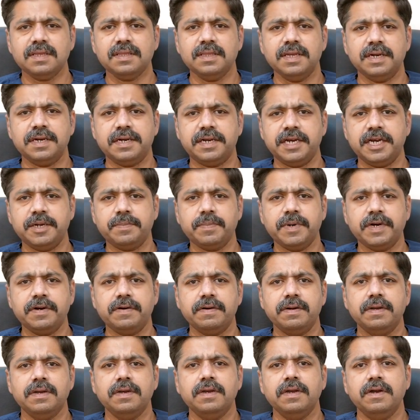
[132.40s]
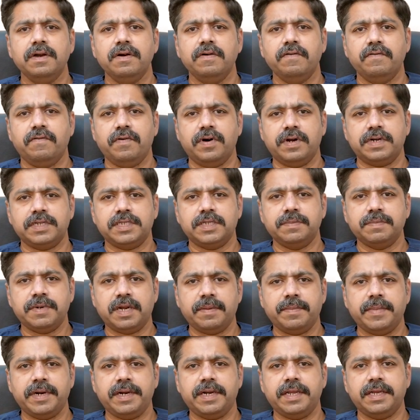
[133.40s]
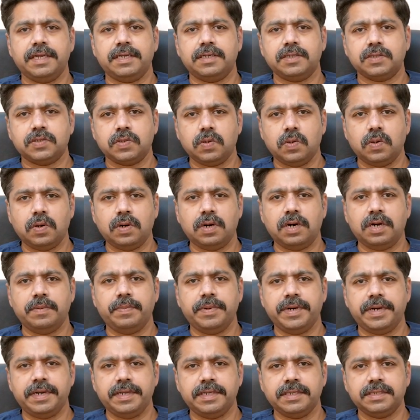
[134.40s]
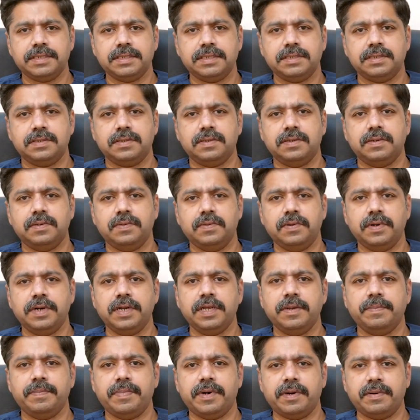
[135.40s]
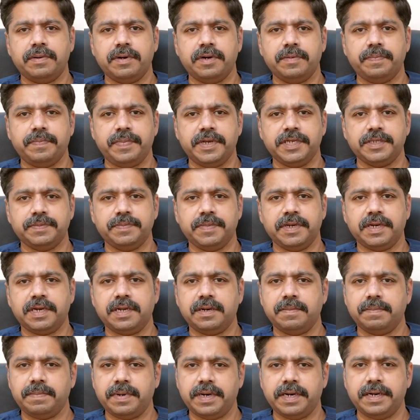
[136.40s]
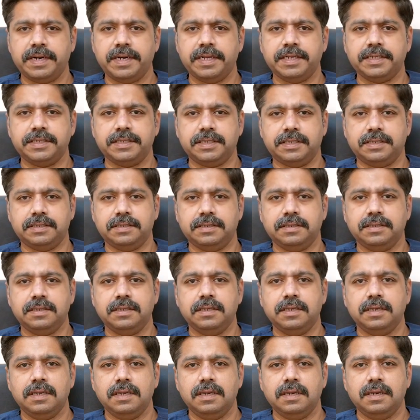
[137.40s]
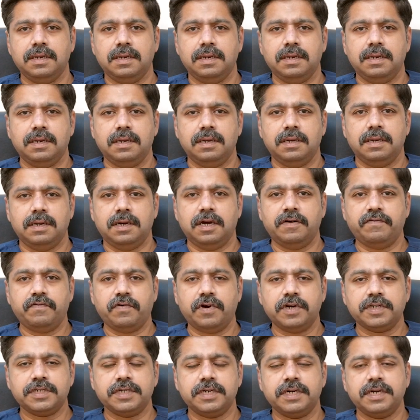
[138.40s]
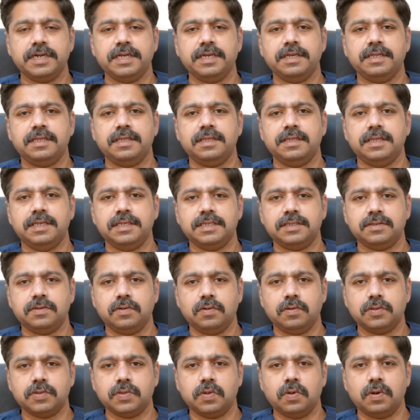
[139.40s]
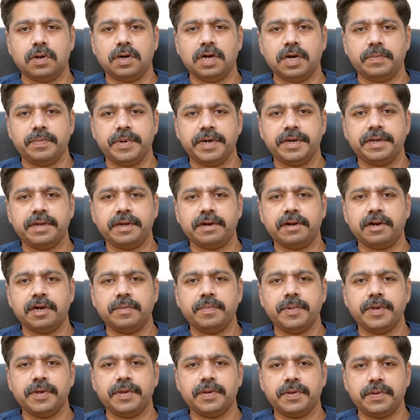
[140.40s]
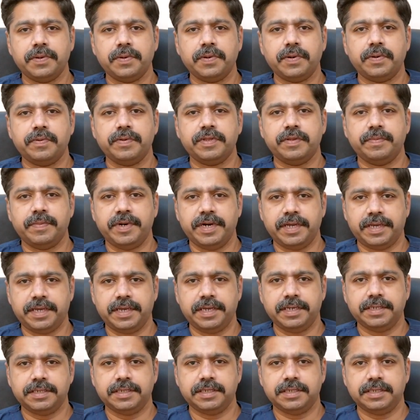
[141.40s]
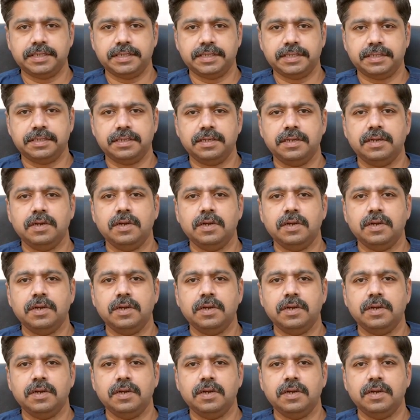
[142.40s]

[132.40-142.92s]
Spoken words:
The treatment for symptomatic slow heartbeat is only permanent pacemaker implantation. Unfortunately, this slow heartbeat cannot be cured with medications.